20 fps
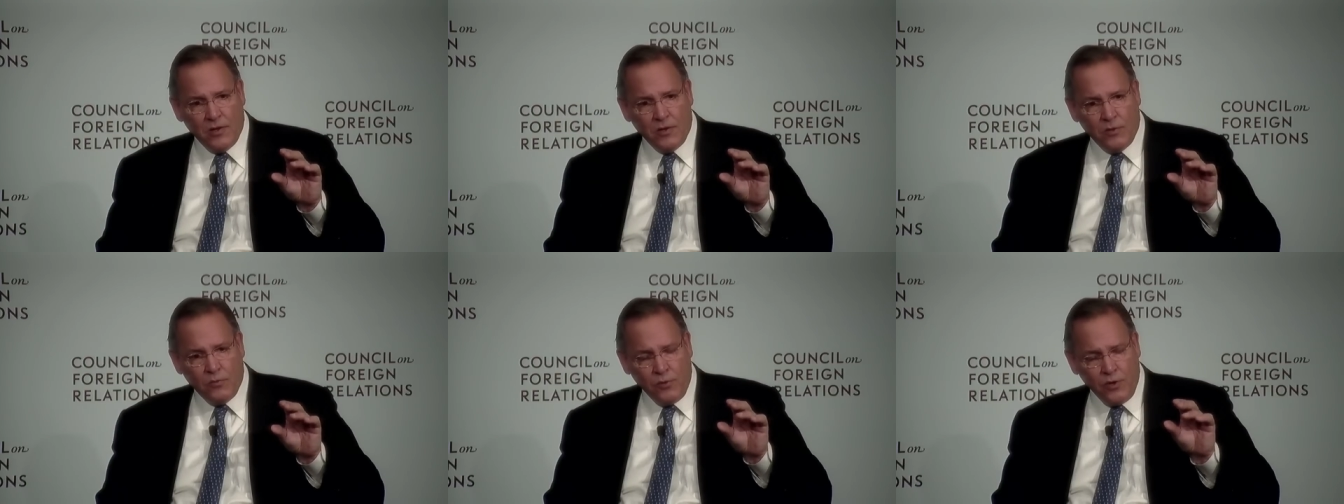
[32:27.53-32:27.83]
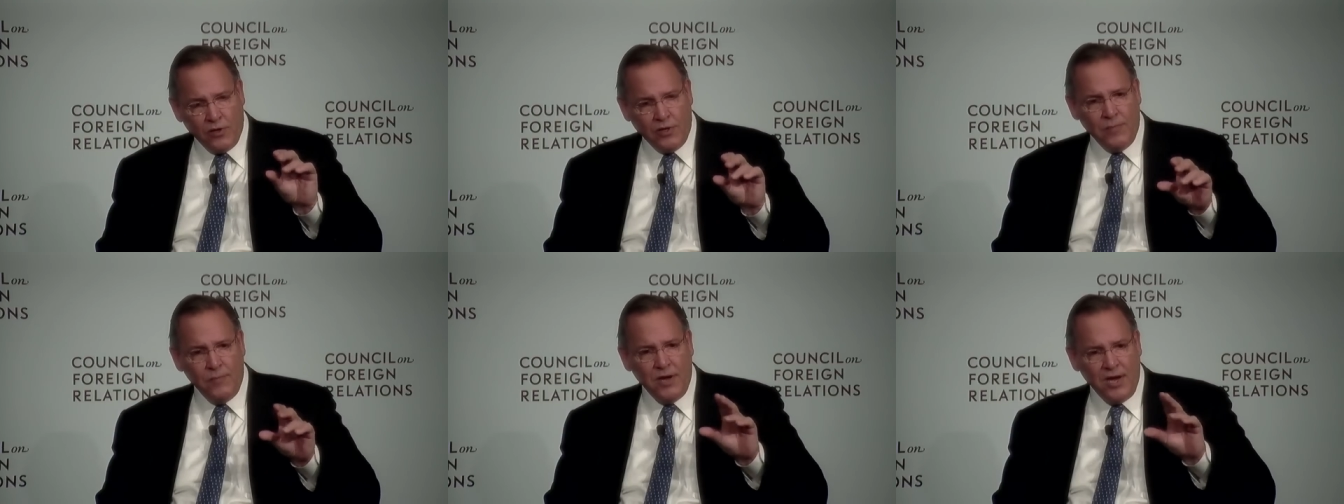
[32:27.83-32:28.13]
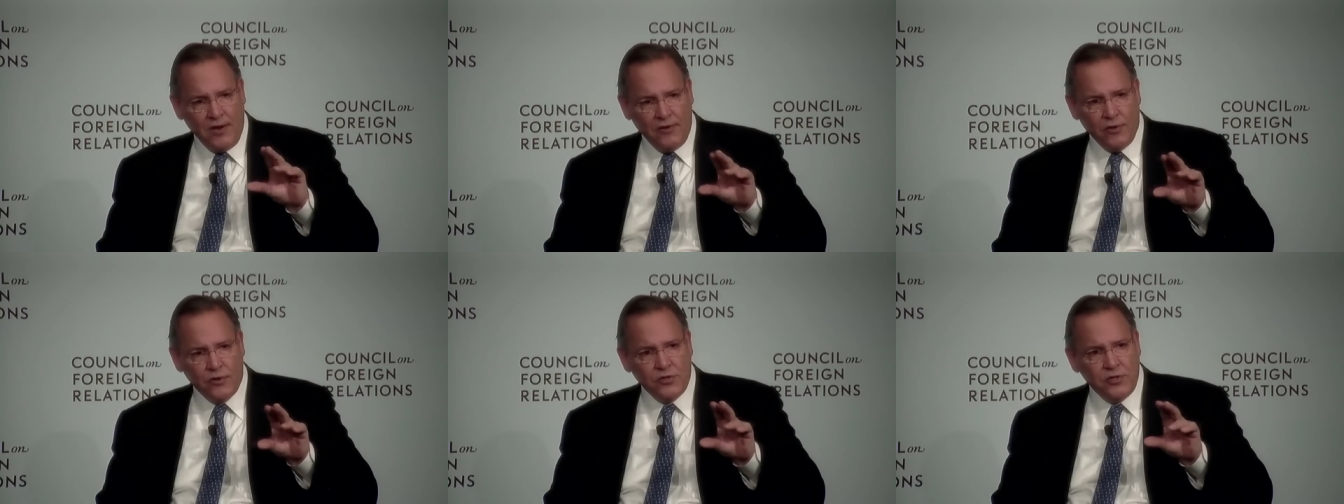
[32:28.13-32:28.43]
We
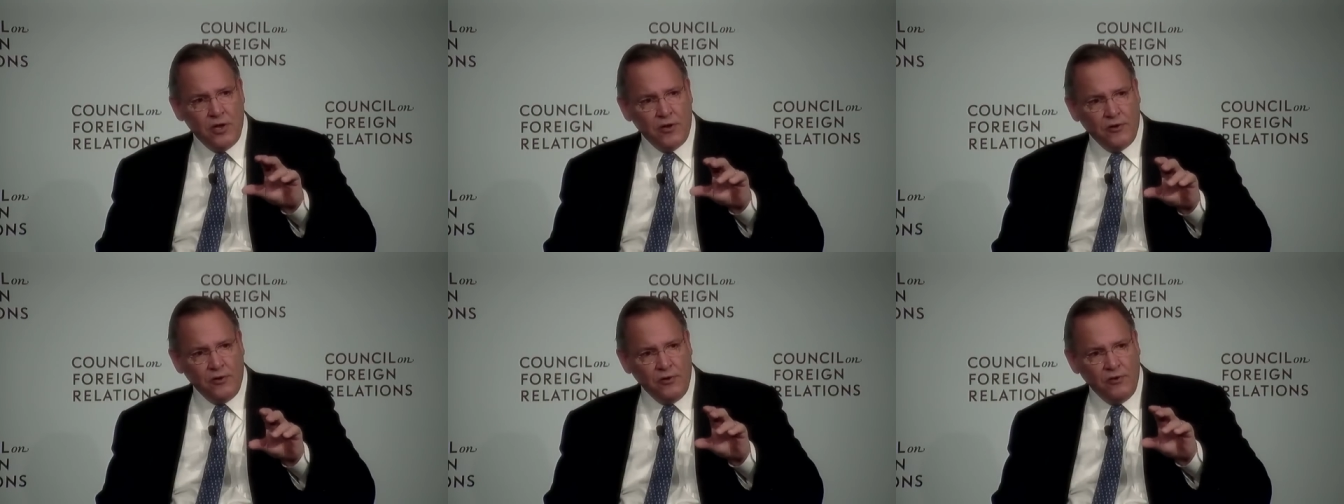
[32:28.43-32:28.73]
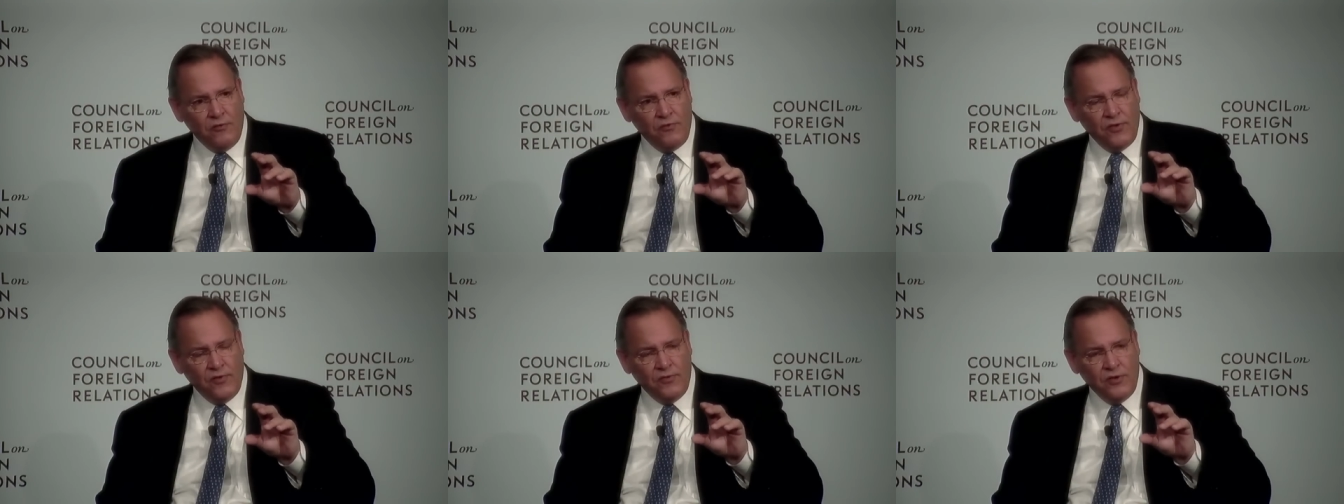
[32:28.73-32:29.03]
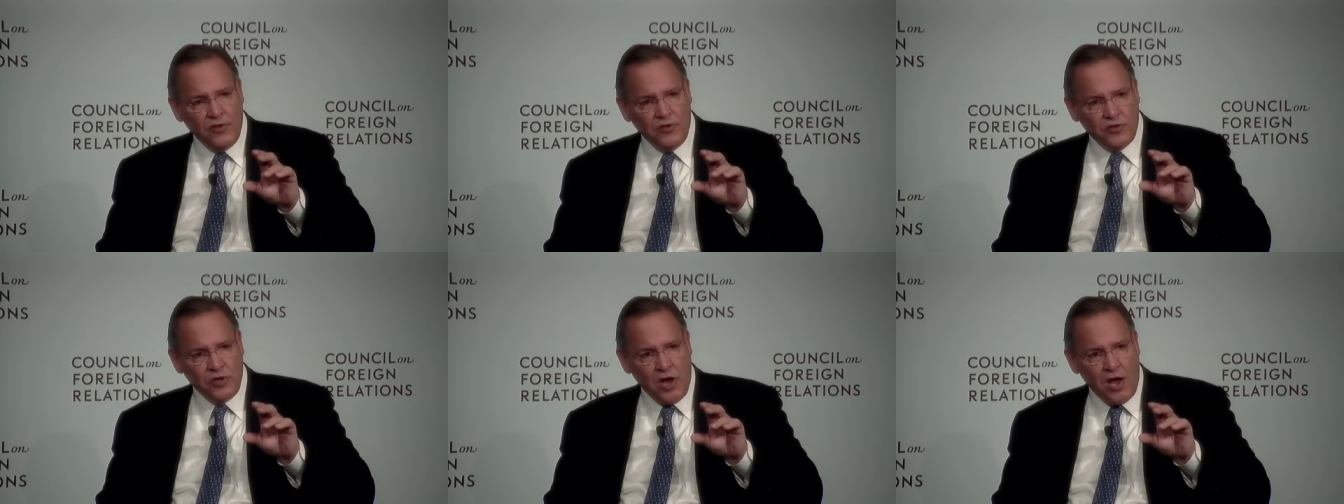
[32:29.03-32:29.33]
eliminated those one hundred
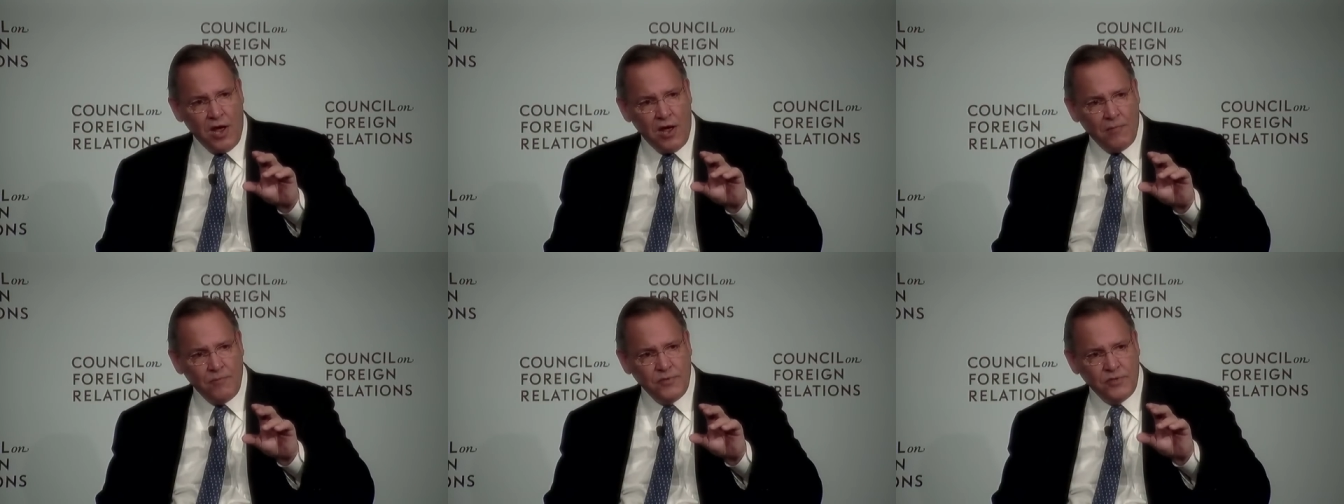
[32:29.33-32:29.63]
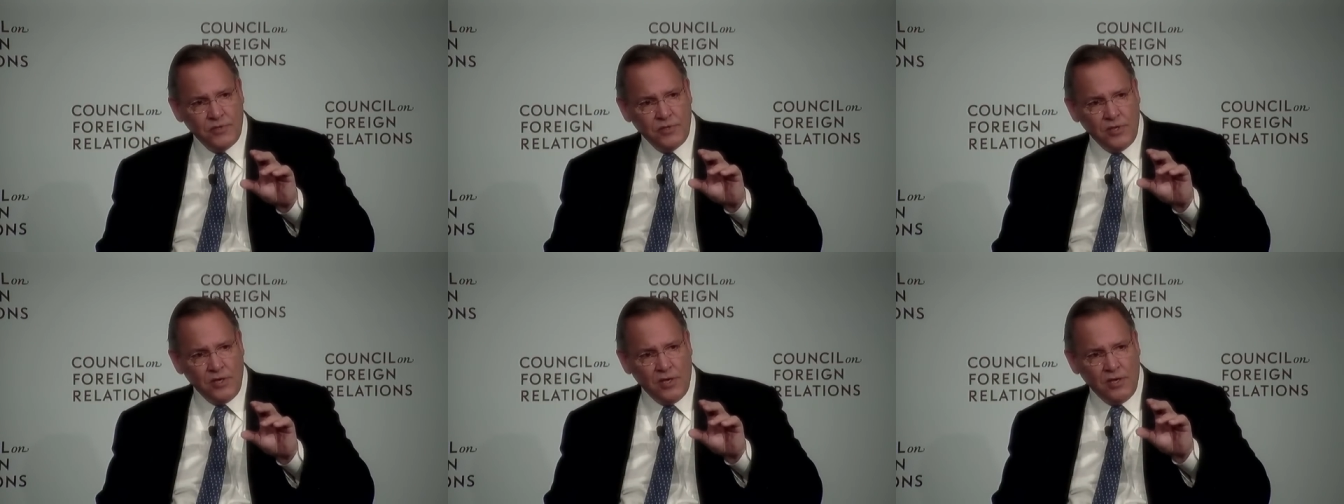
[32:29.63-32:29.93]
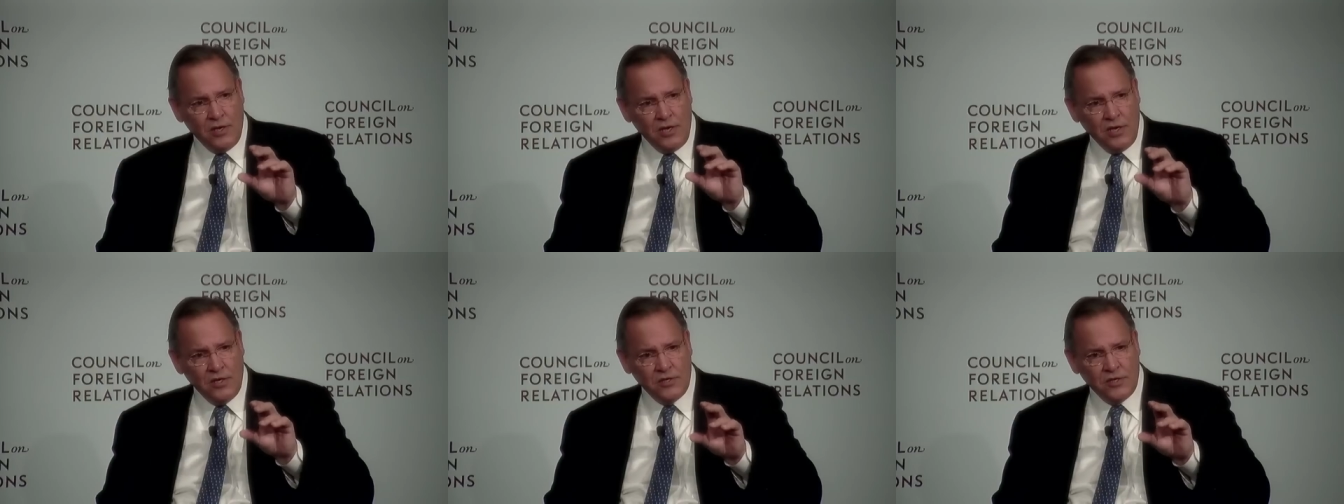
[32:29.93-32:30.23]
fifty jobs in
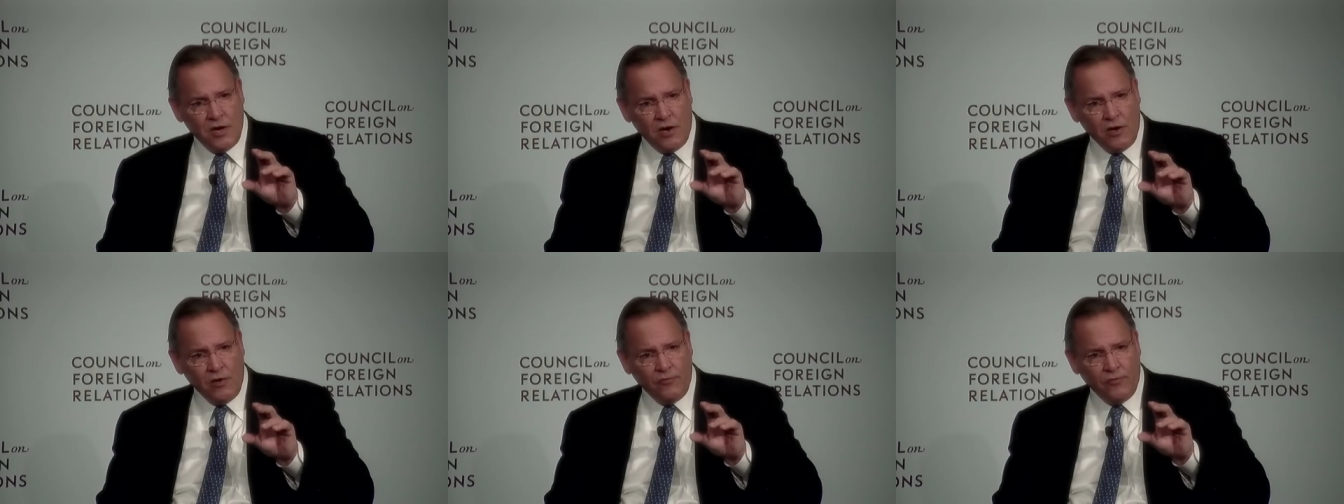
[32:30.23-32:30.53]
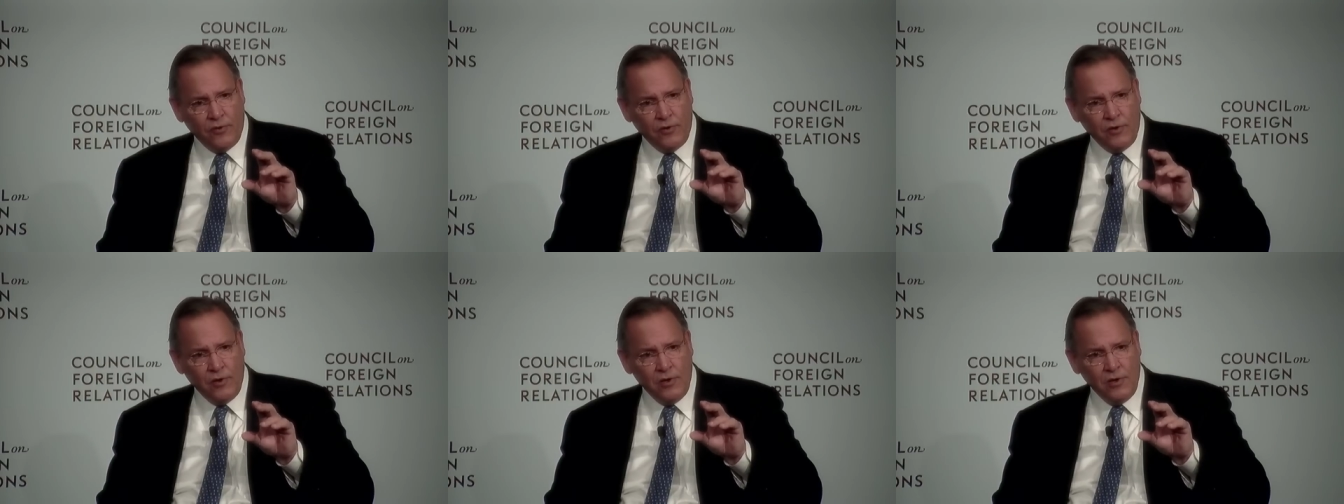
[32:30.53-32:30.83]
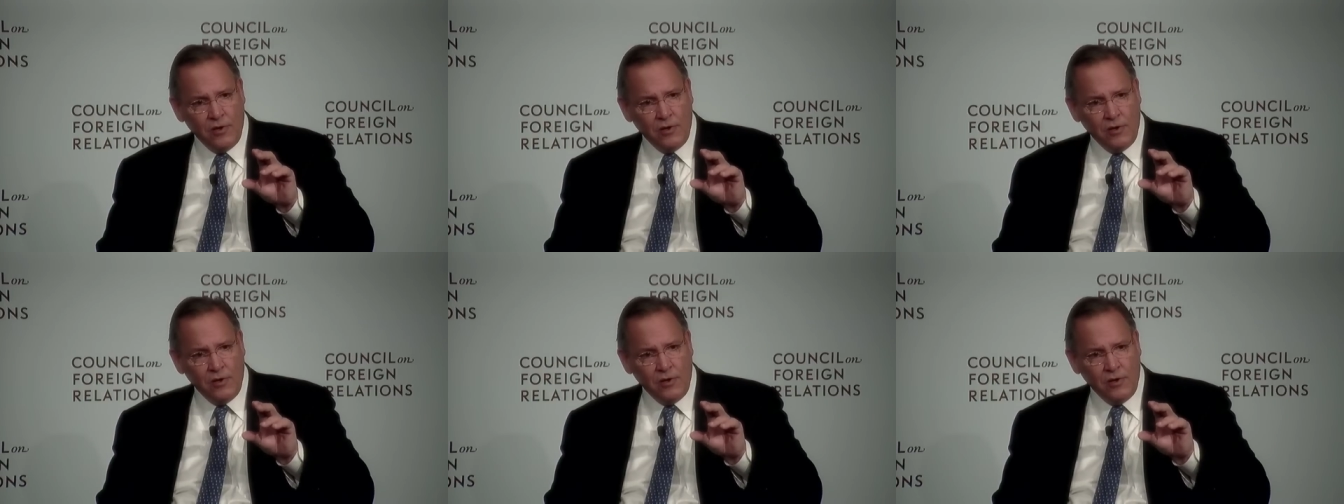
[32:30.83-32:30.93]
East Hartford,